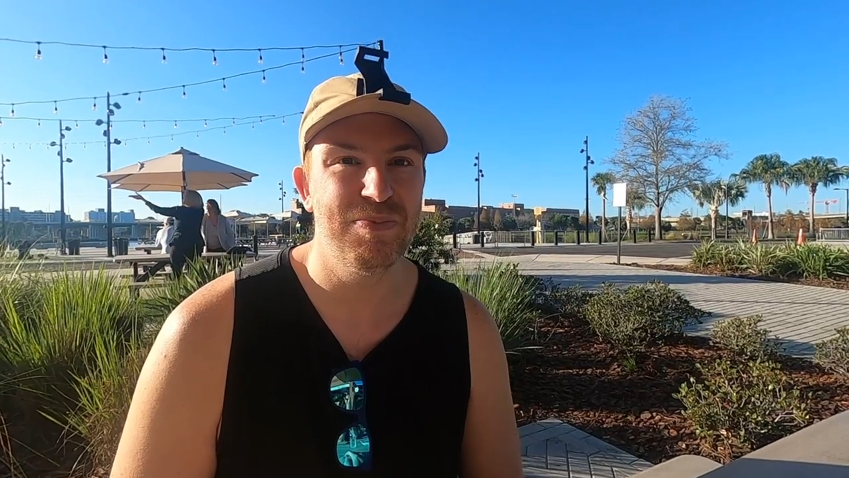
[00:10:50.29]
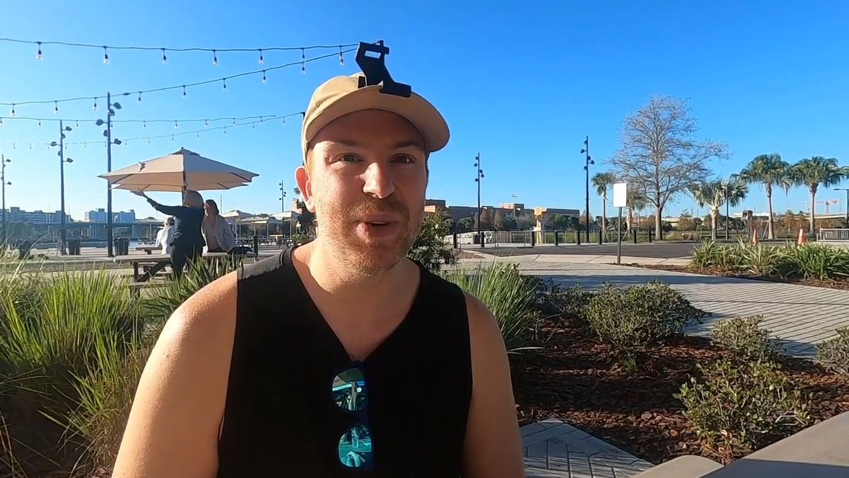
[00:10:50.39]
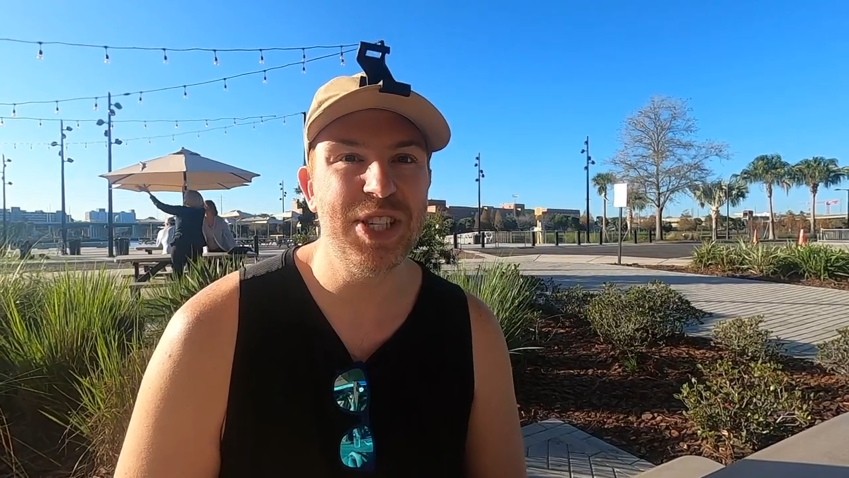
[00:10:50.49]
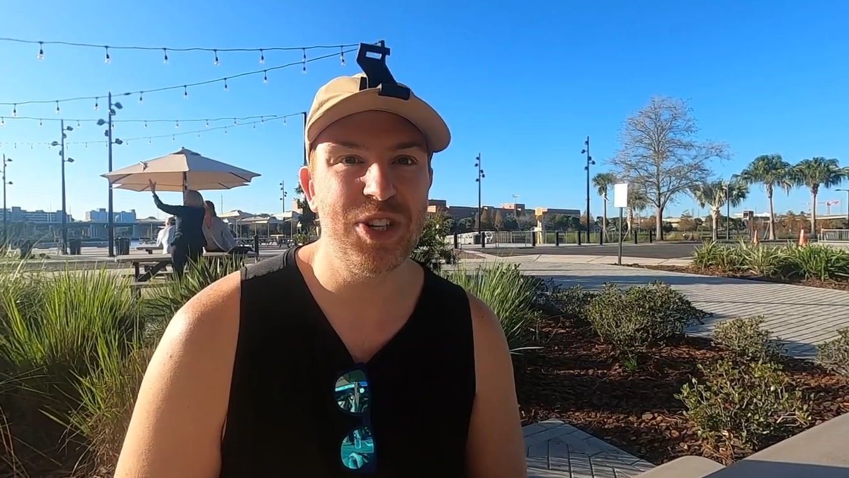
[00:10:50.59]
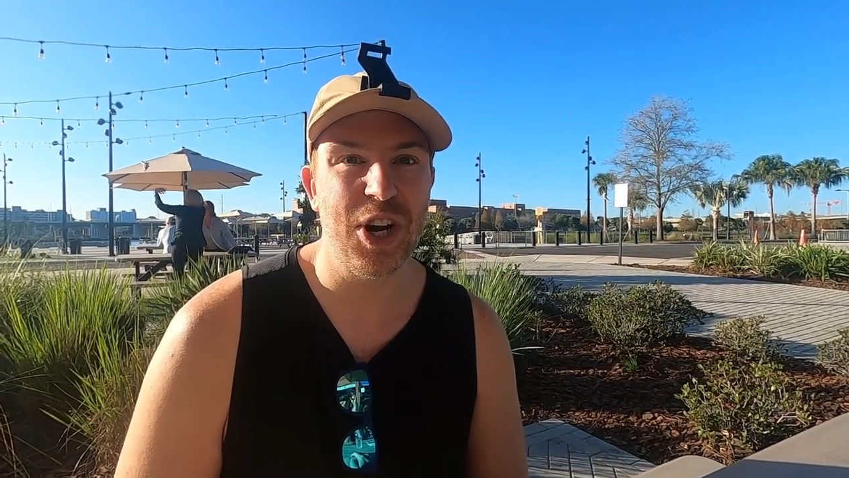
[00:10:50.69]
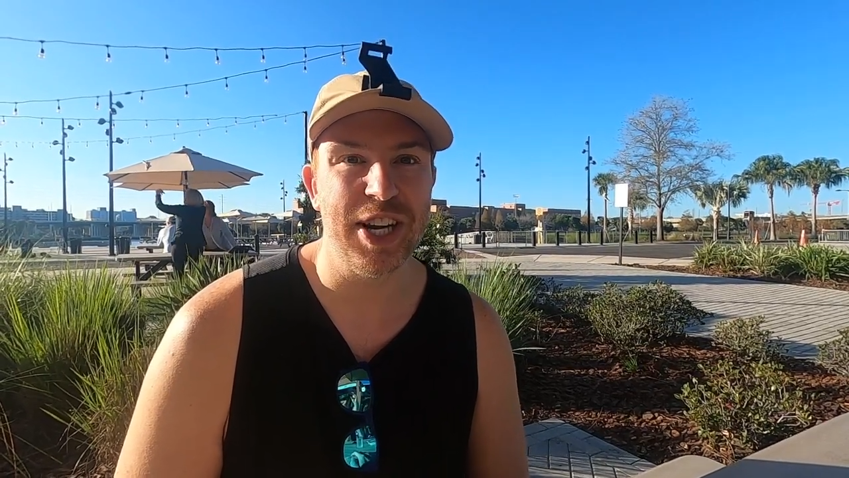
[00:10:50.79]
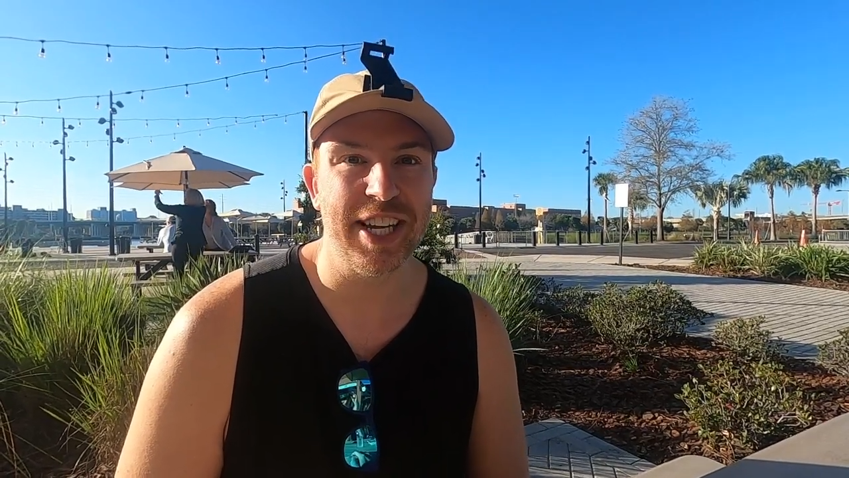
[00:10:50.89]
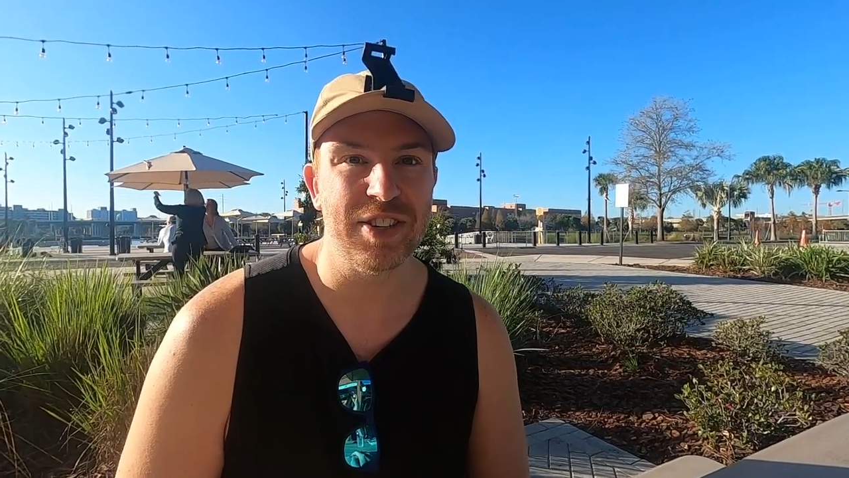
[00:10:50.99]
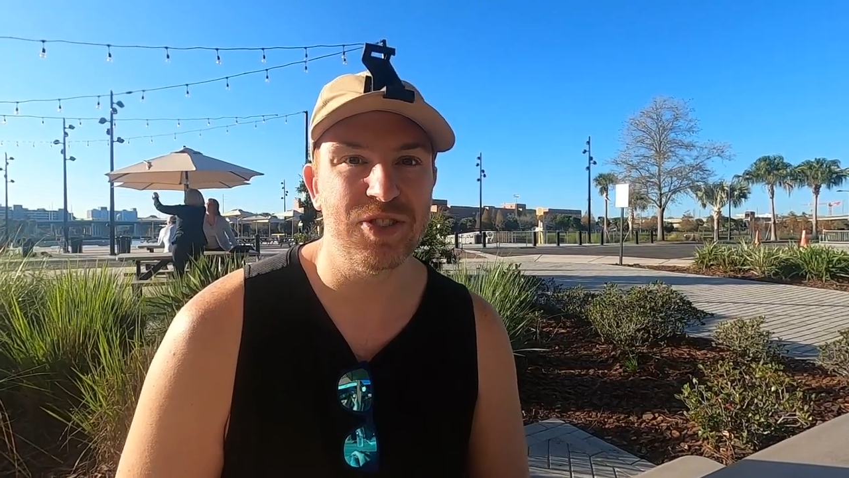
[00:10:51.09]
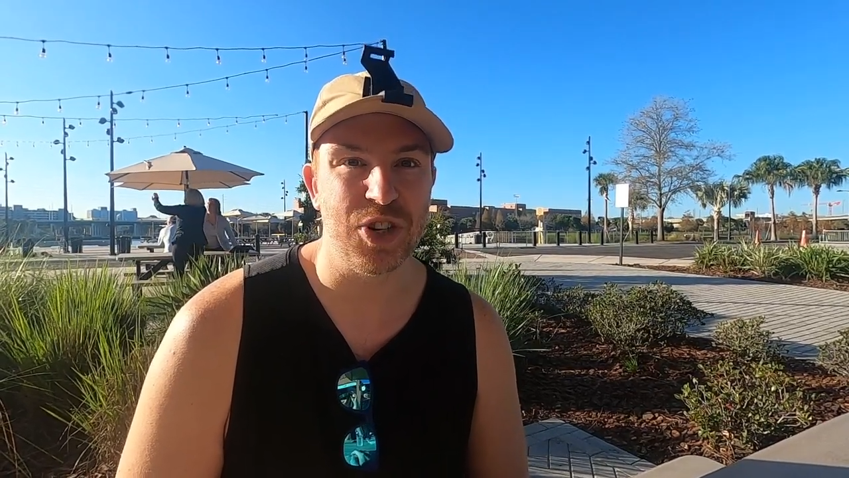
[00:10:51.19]

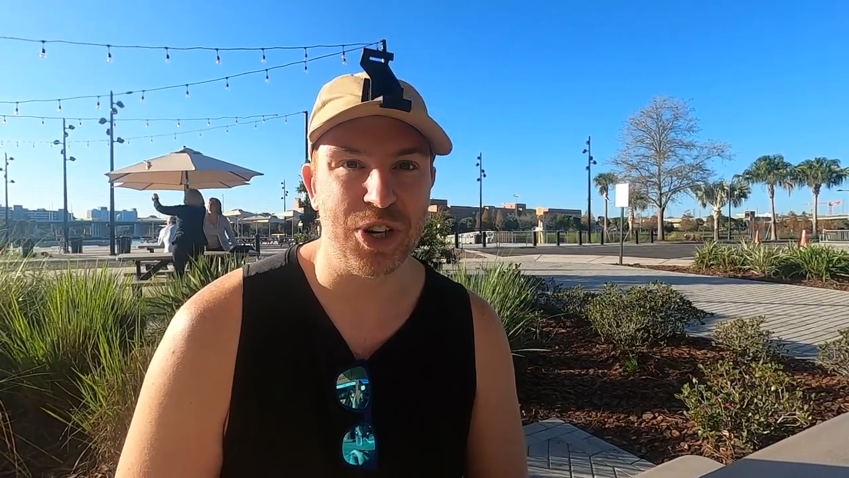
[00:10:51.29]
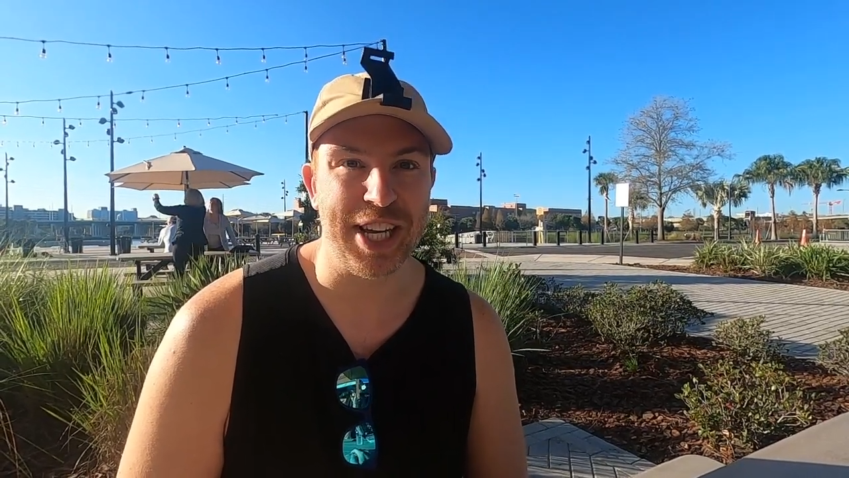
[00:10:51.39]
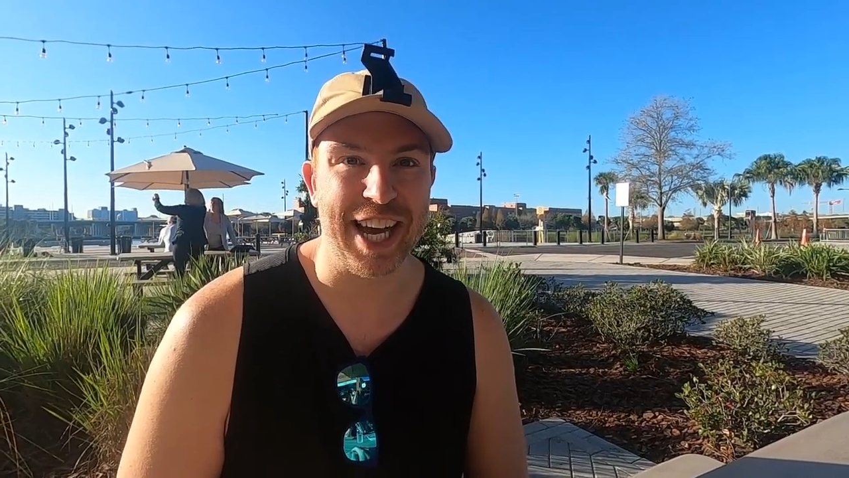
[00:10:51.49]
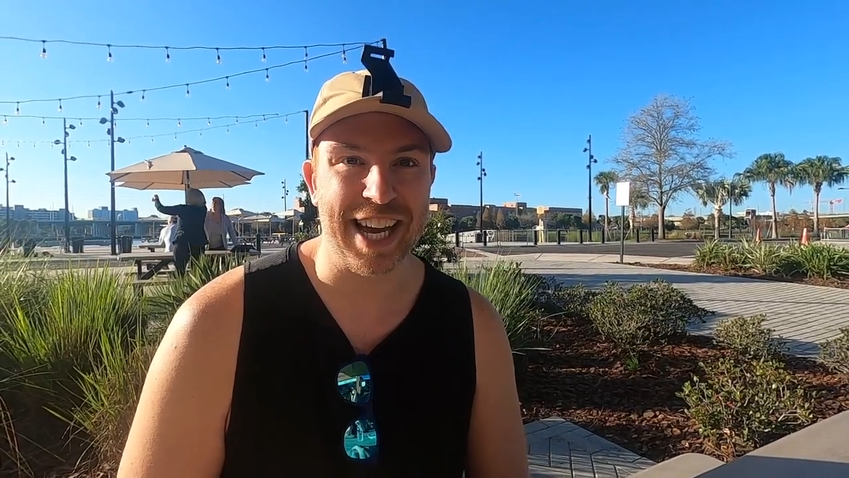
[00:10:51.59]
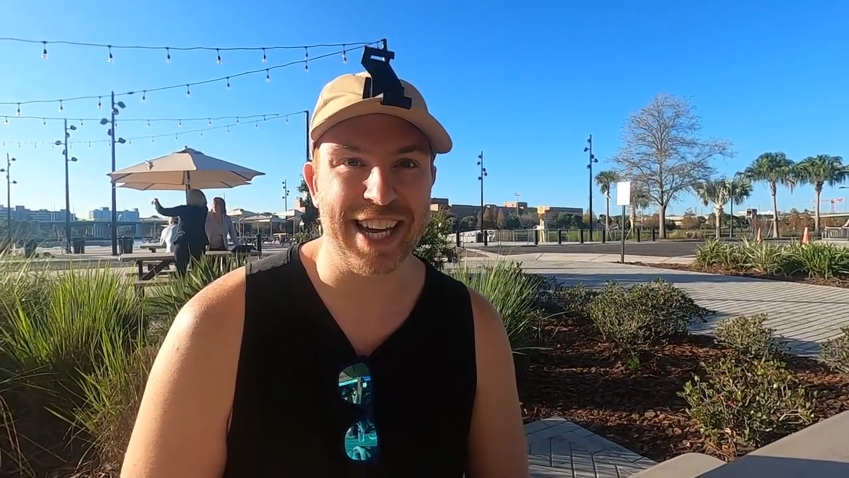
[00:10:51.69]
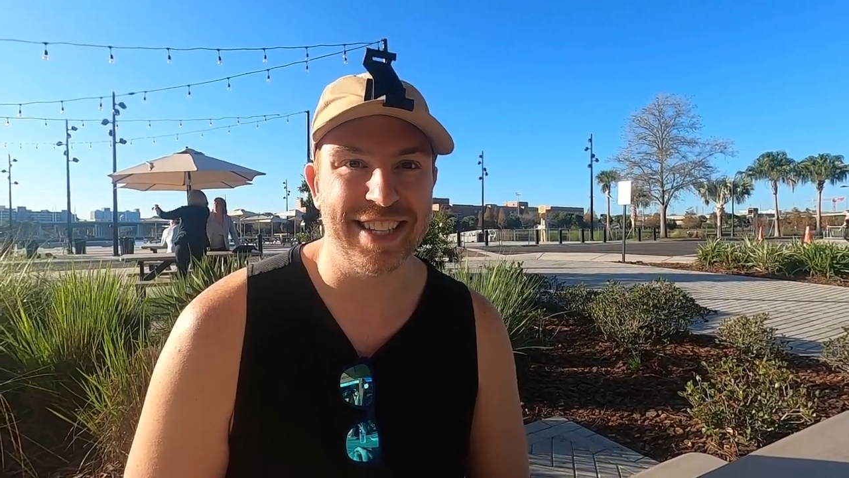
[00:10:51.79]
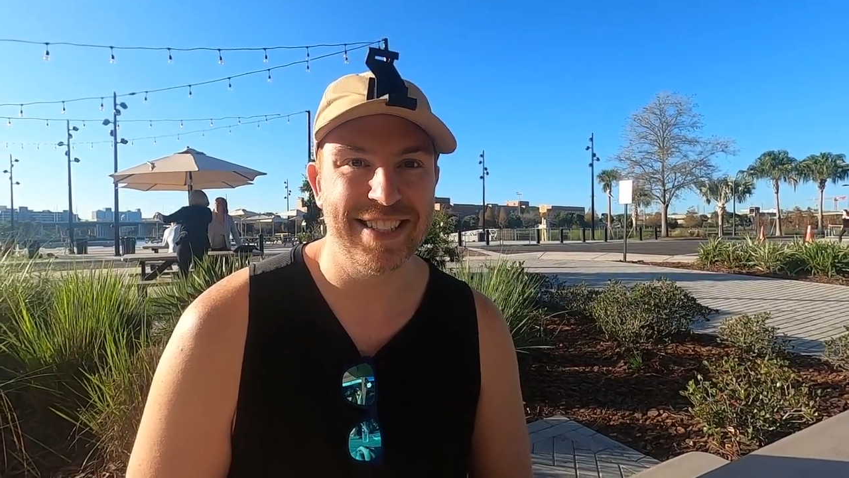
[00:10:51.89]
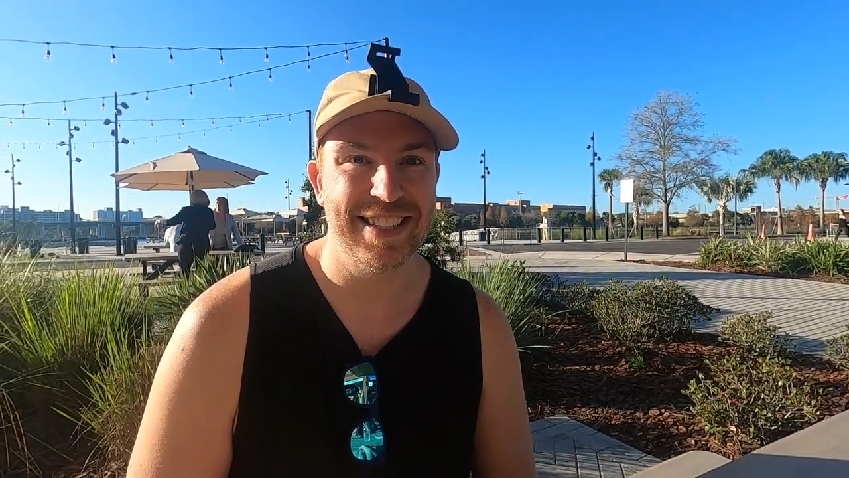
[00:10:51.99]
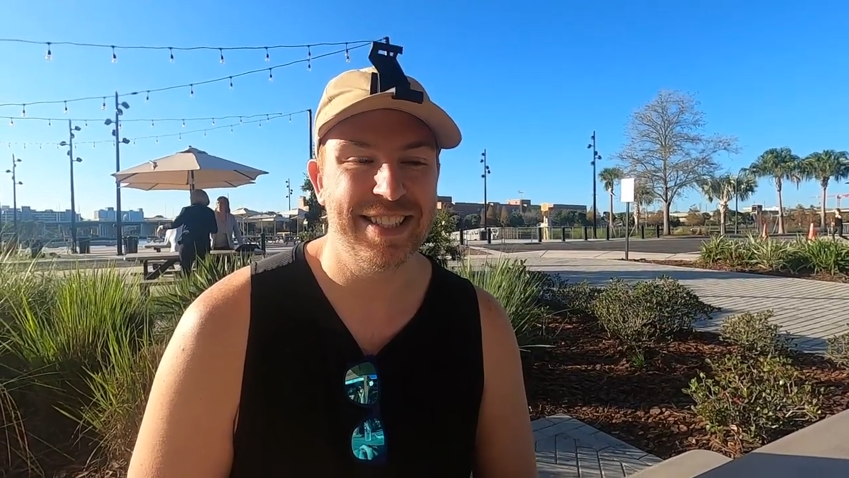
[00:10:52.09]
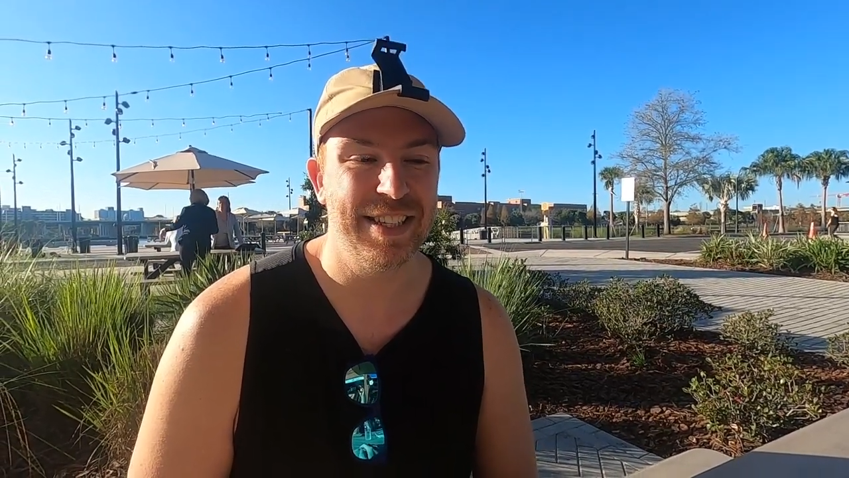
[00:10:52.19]
restarting journey, I guess,